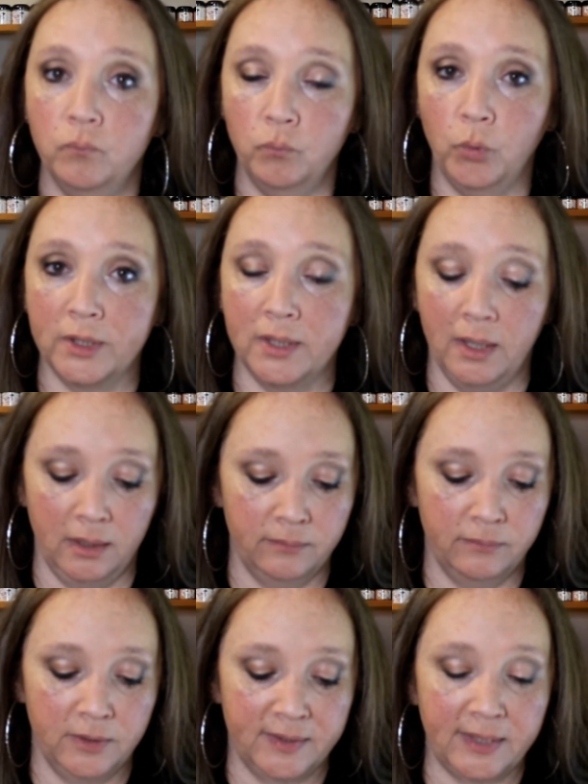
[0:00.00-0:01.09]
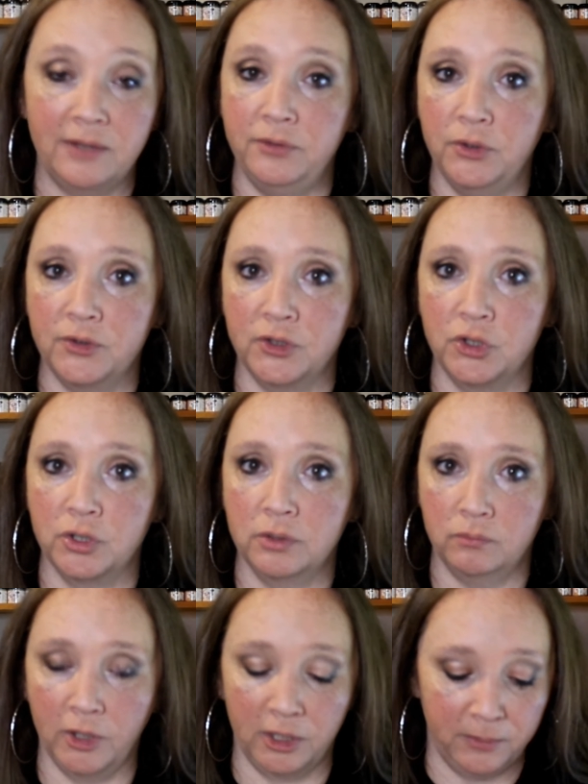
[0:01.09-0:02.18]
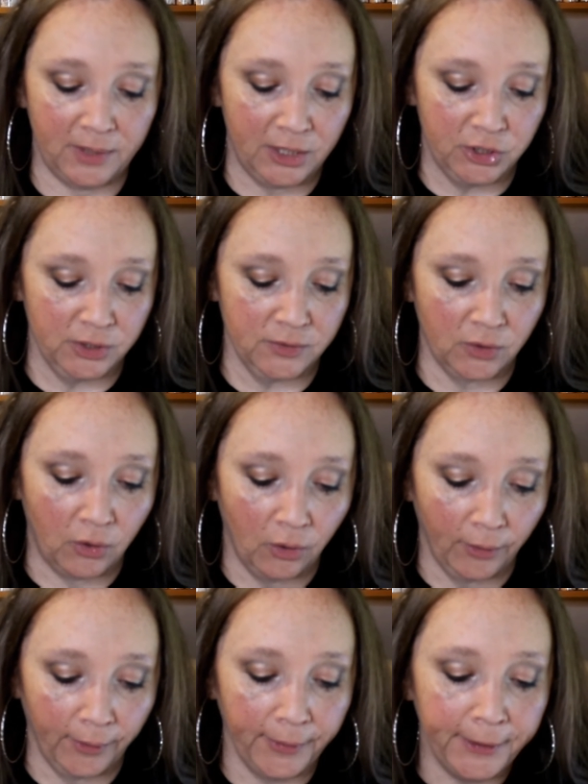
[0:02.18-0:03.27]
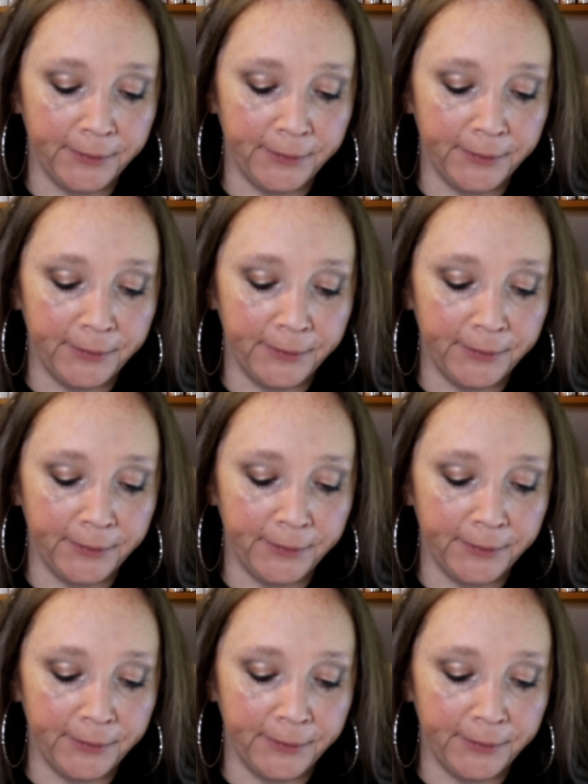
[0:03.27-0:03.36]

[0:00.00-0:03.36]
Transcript: what the safe usage recommendations are.